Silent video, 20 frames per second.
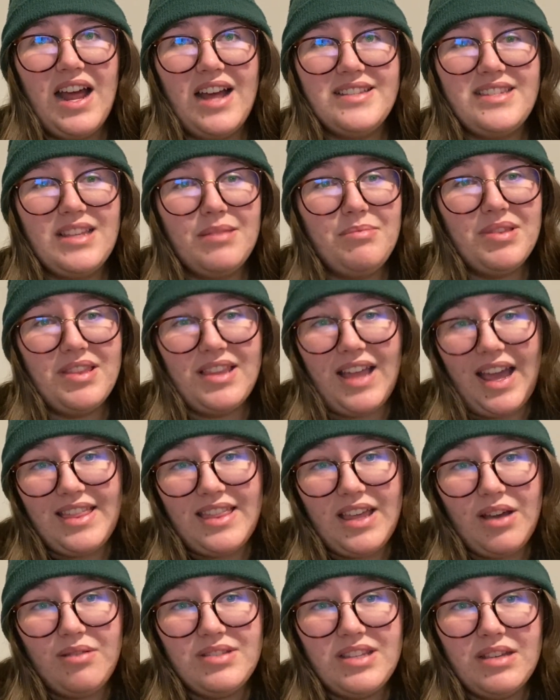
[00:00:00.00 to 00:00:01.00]
Same with Ninth
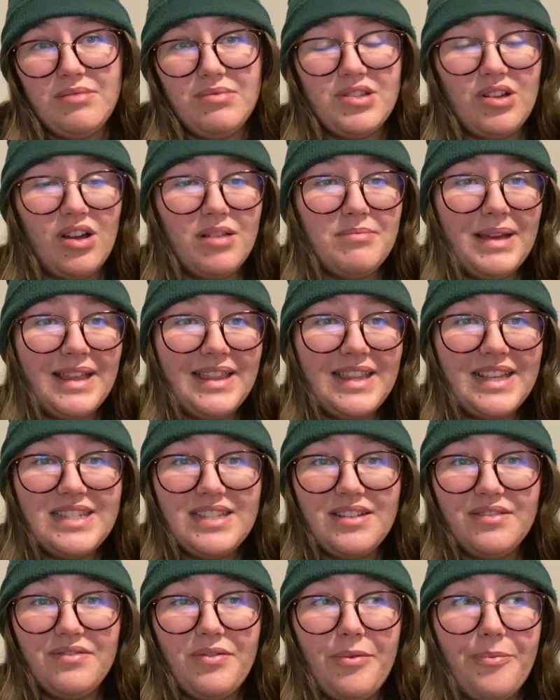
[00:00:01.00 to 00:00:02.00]
House. It was on my
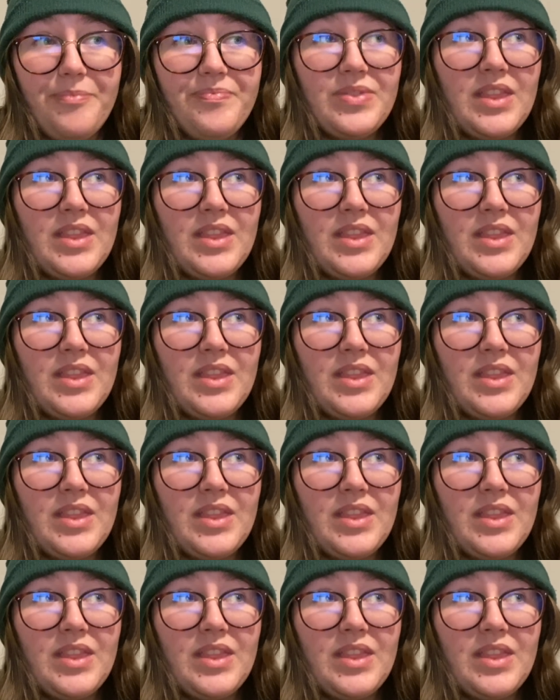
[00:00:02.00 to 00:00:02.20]
list of,